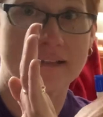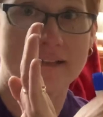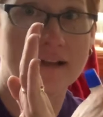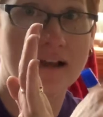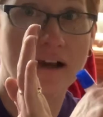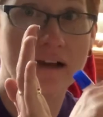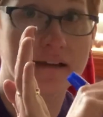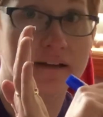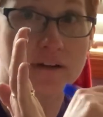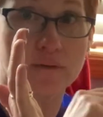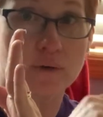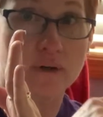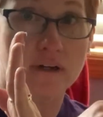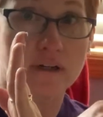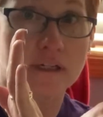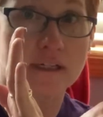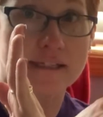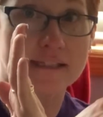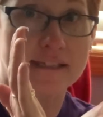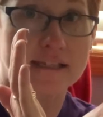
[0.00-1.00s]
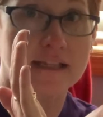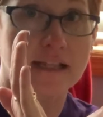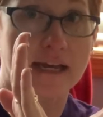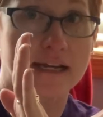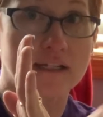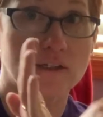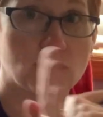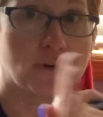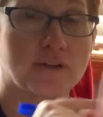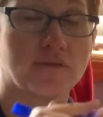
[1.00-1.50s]
not gonna work because the
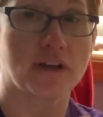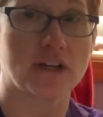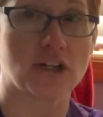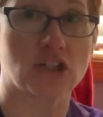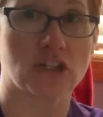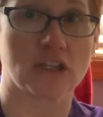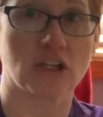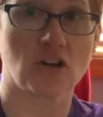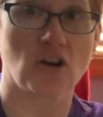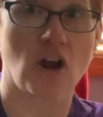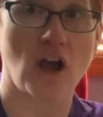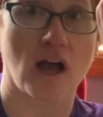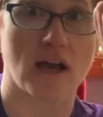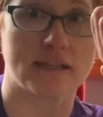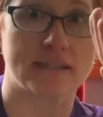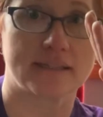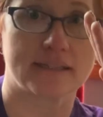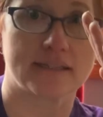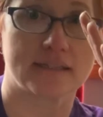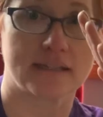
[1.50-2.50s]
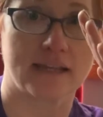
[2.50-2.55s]
lines would eventually cross.